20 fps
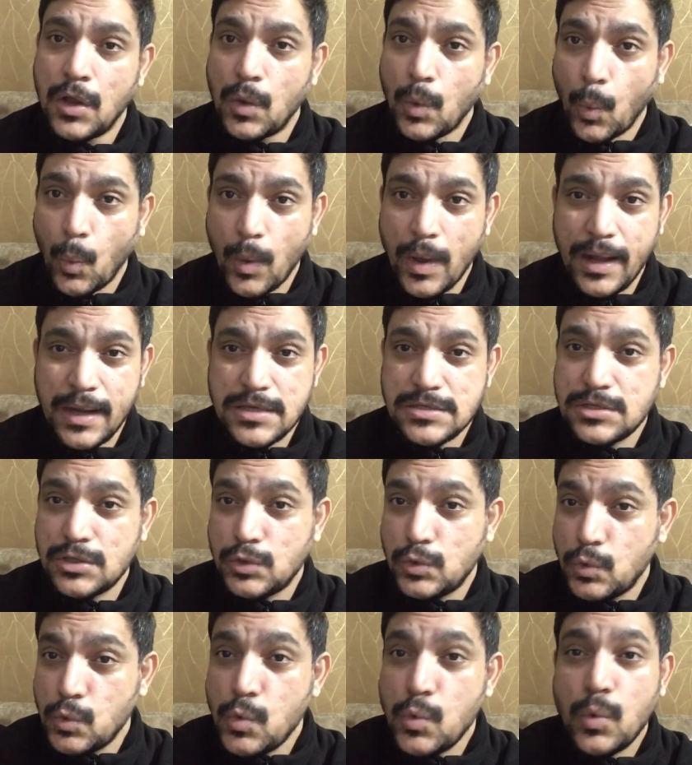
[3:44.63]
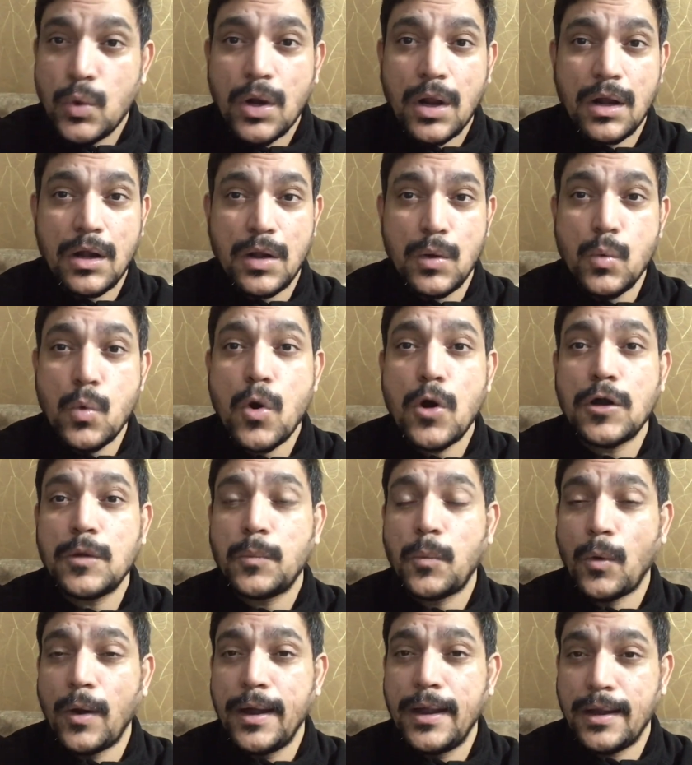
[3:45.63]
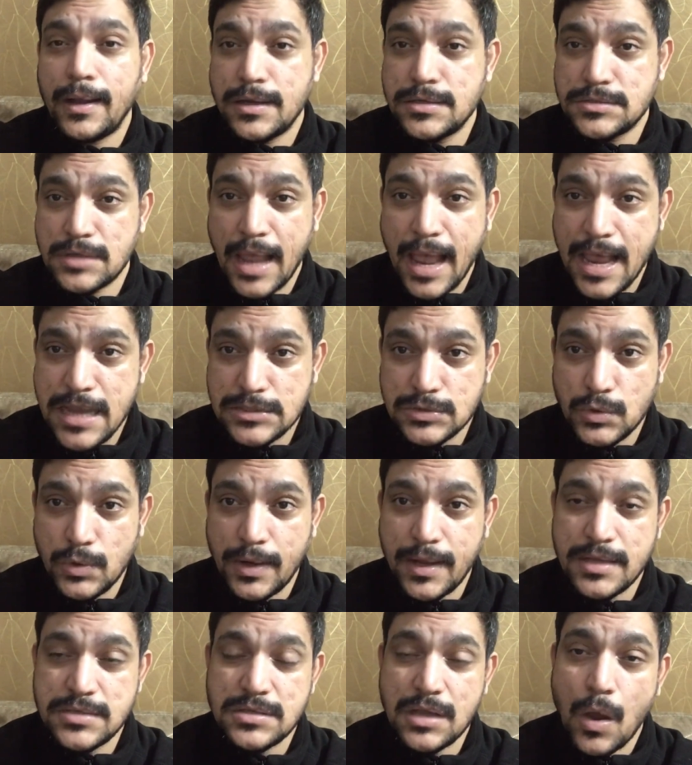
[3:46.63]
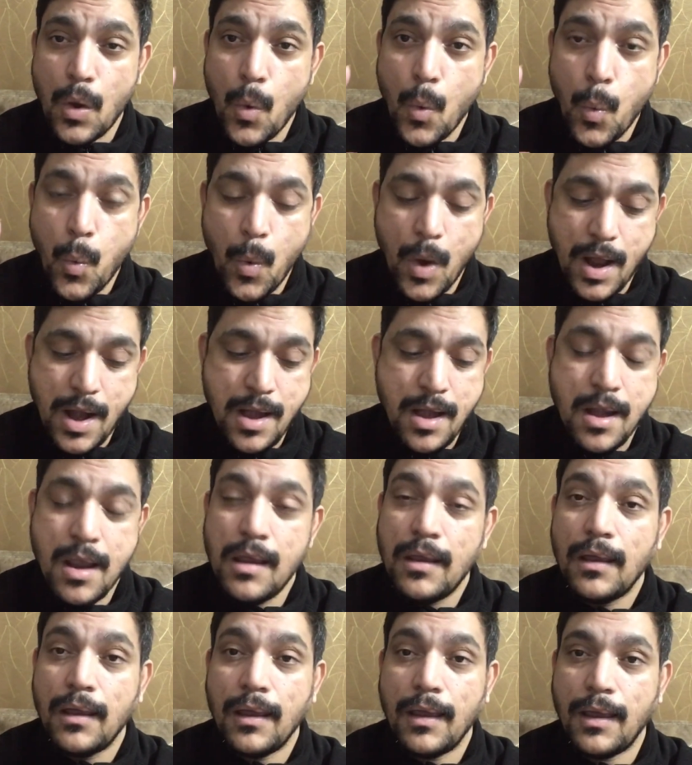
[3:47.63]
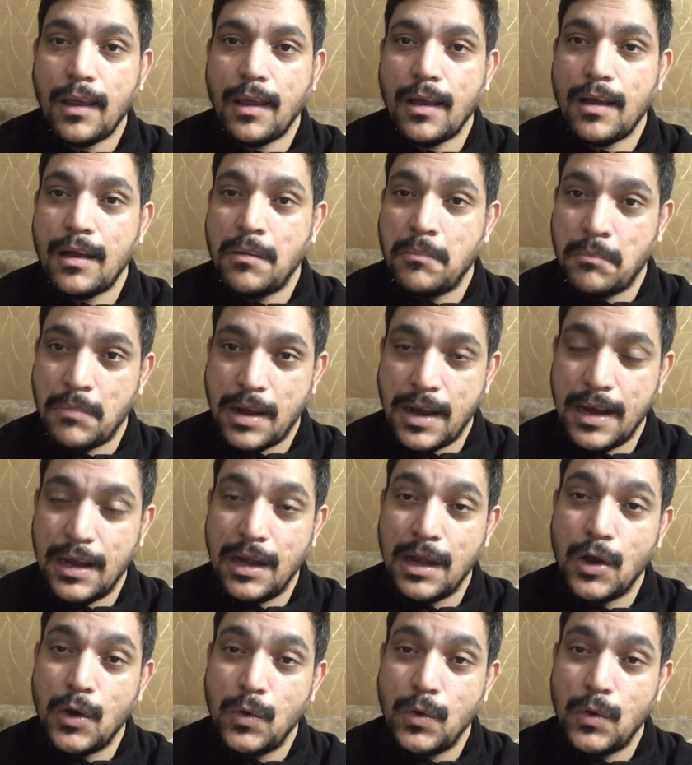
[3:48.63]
Whereas the 2 reward point is as good as 1 air mile.